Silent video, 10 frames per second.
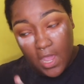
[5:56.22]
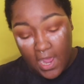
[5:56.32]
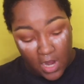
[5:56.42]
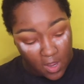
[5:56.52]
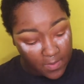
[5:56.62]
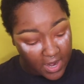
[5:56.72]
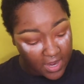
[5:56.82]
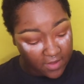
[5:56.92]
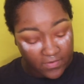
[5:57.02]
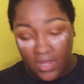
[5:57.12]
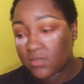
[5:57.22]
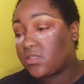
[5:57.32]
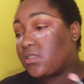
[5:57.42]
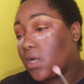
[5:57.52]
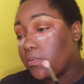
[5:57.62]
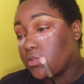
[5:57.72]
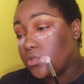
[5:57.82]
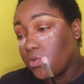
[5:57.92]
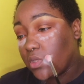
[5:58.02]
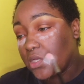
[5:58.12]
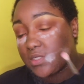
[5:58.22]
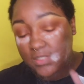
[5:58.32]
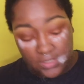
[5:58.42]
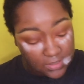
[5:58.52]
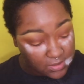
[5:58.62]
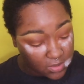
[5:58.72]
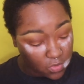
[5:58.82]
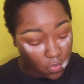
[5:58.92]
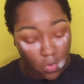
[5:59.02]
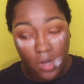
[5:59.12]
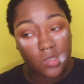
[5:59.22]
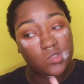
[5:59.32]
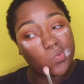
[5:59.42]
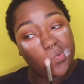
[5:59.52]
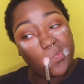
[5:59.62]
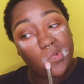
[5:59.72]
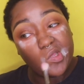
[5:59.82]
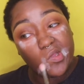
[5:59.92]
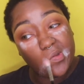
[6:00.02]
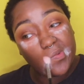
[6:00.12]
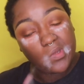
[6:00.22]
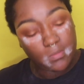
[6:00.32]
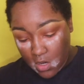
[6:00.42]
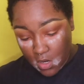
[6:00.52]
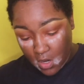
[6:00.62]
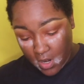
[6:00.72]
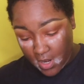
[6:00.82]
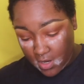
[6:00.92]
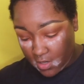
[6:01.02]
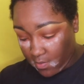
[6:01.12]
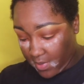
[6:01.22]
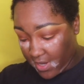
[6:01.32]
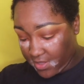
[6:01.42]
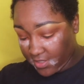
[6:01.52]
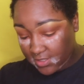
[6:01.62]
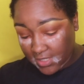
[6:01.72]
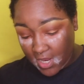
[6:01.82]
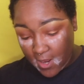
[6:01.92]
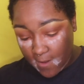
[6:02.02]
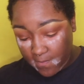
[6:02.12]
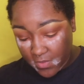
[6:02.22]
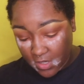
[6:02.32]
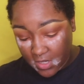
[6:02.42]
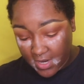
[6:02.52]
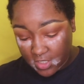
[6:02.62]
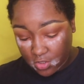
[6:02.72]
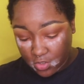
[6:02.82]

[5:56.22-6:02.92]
And I have not stopped doing it since, and it works for me. Alright, and by this time, the lash